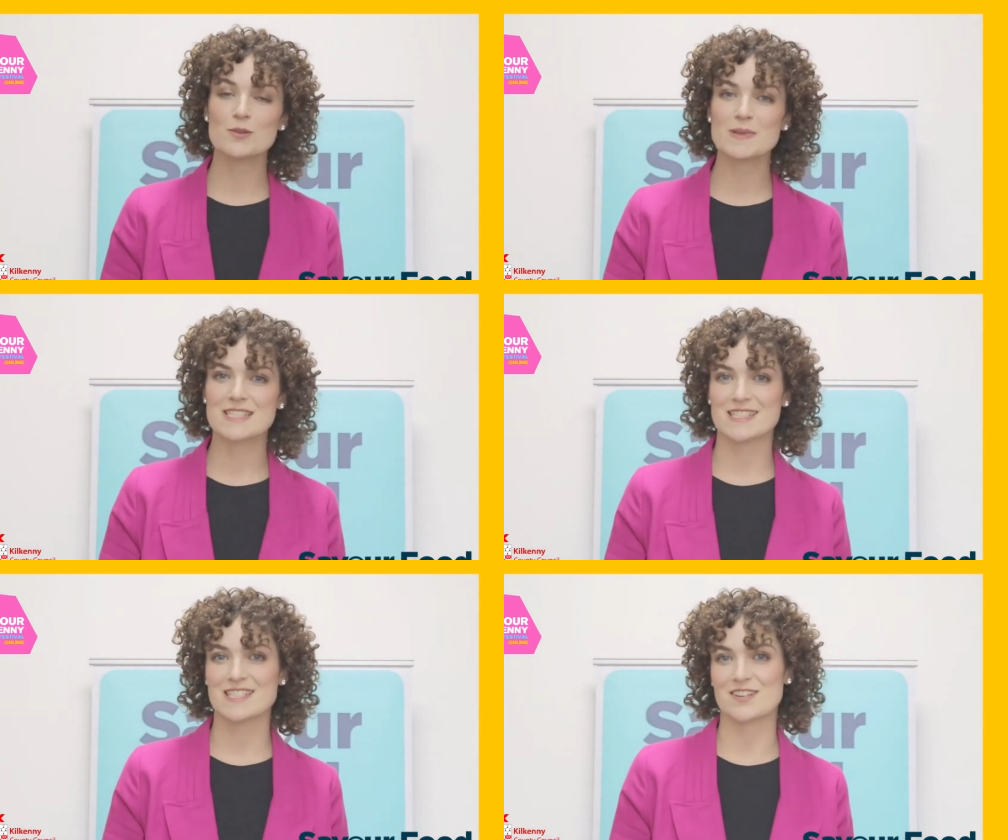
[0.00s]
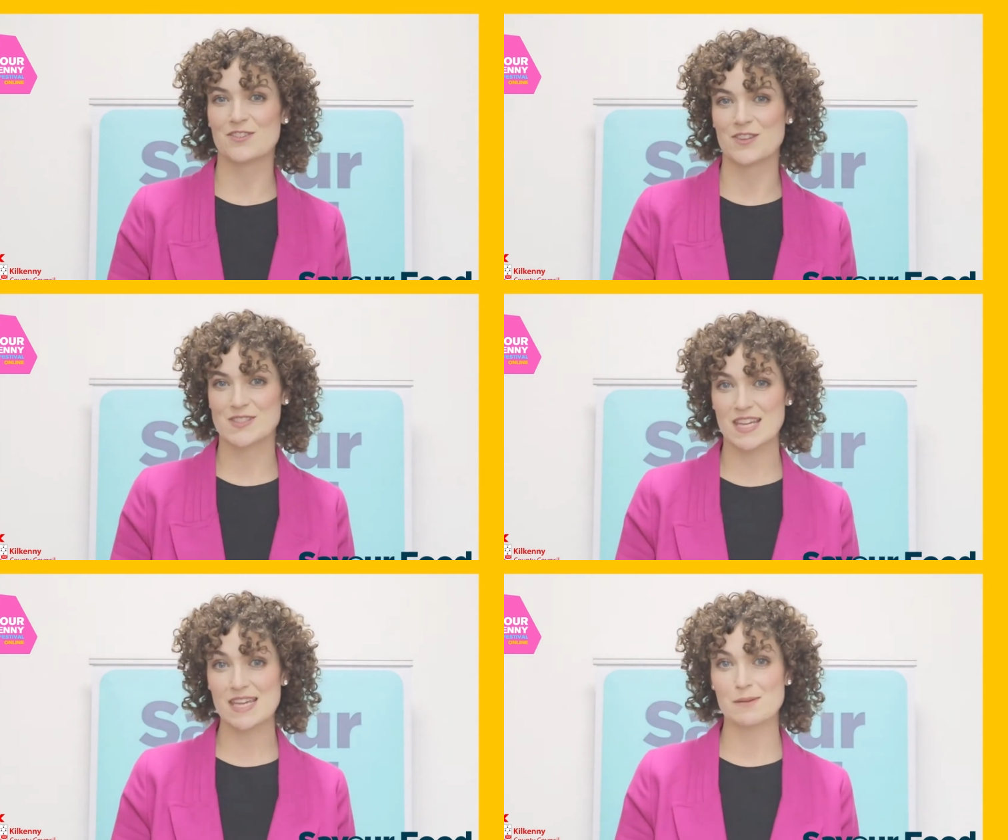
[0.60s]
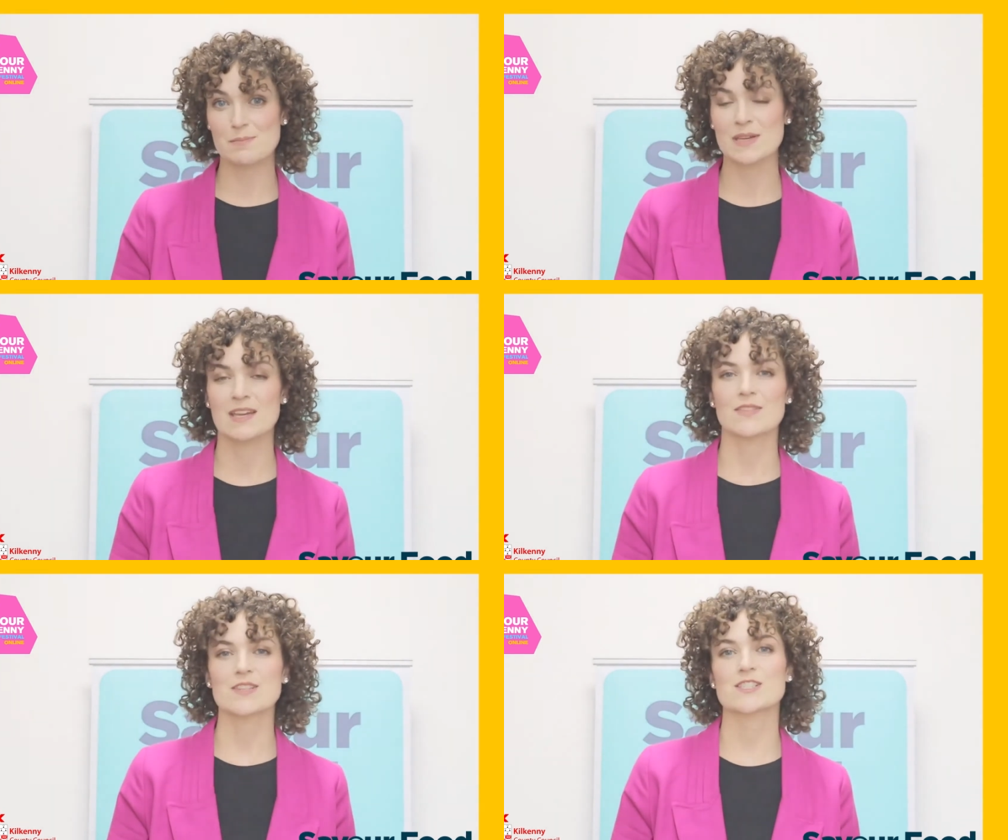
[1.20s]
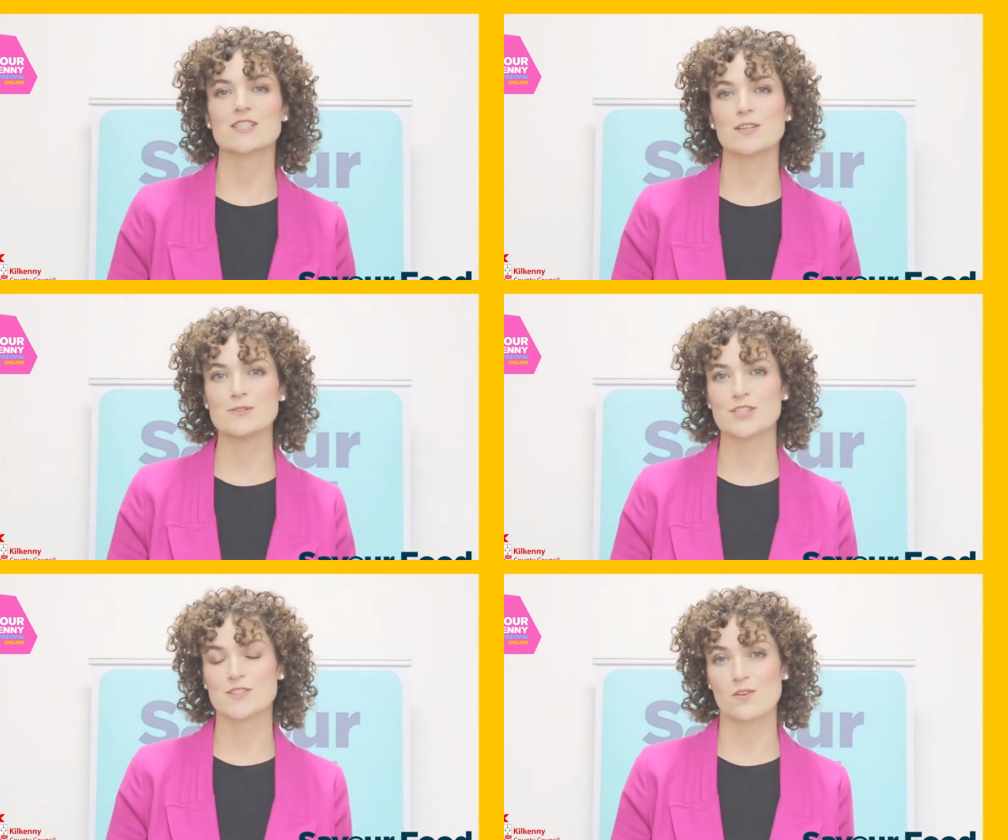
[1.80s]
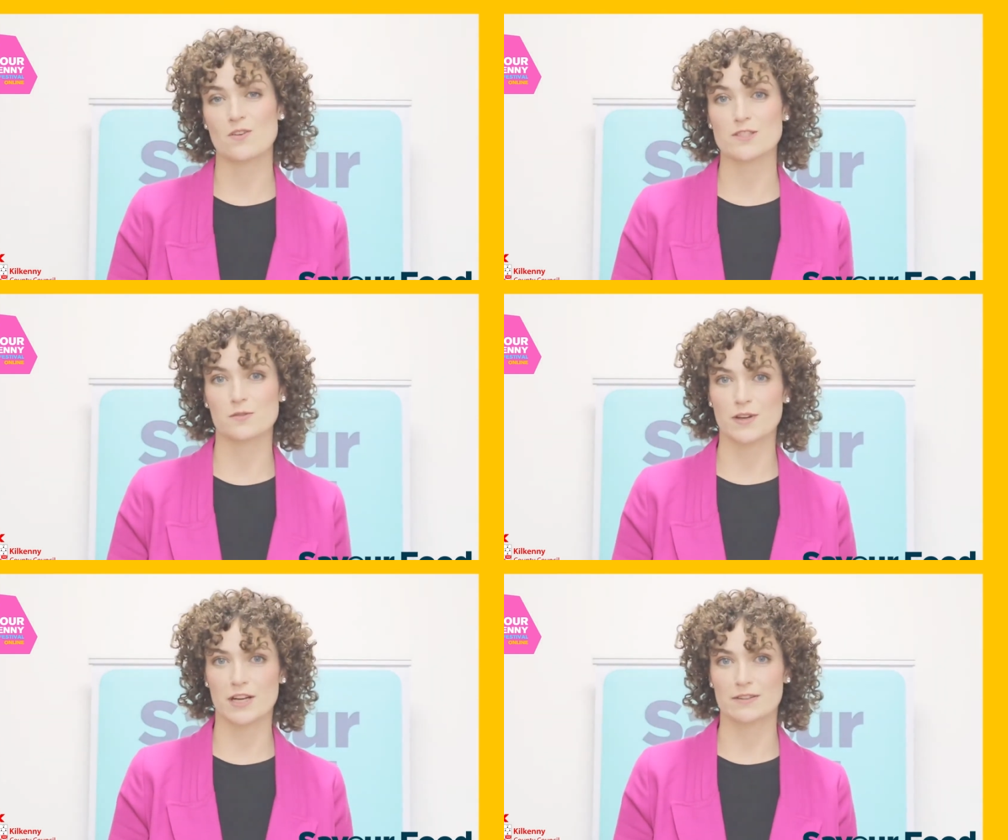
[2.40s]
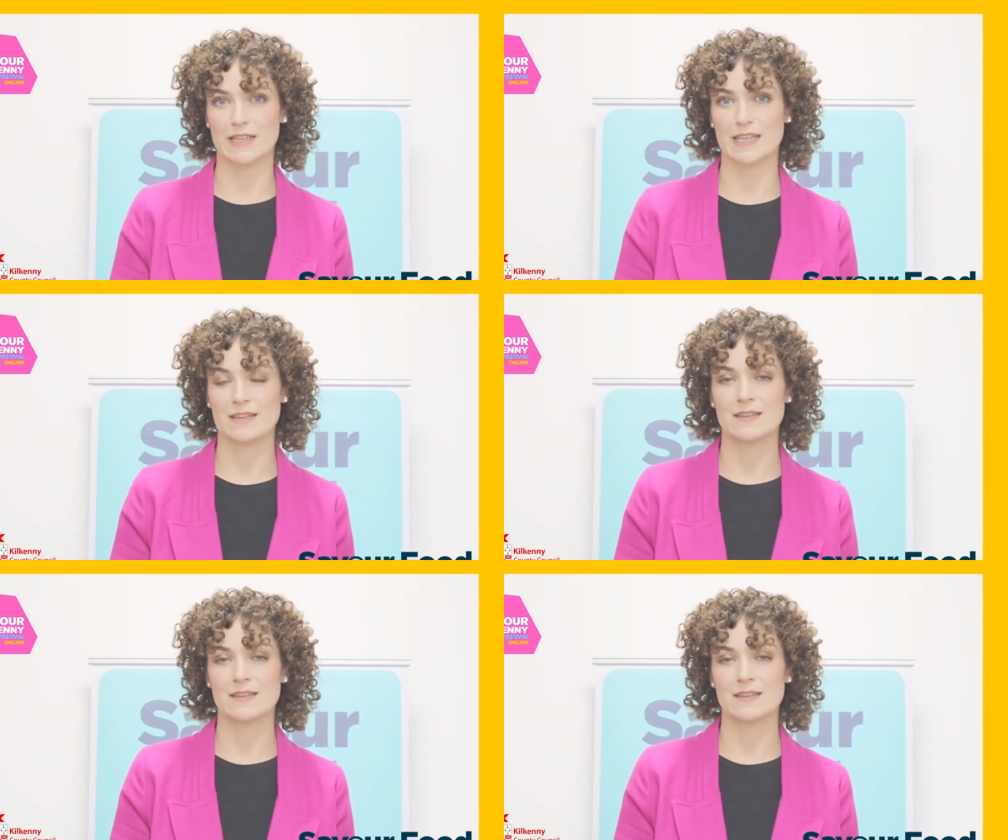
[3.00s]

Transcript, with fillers: no two businesses are the same, the solutions also vary.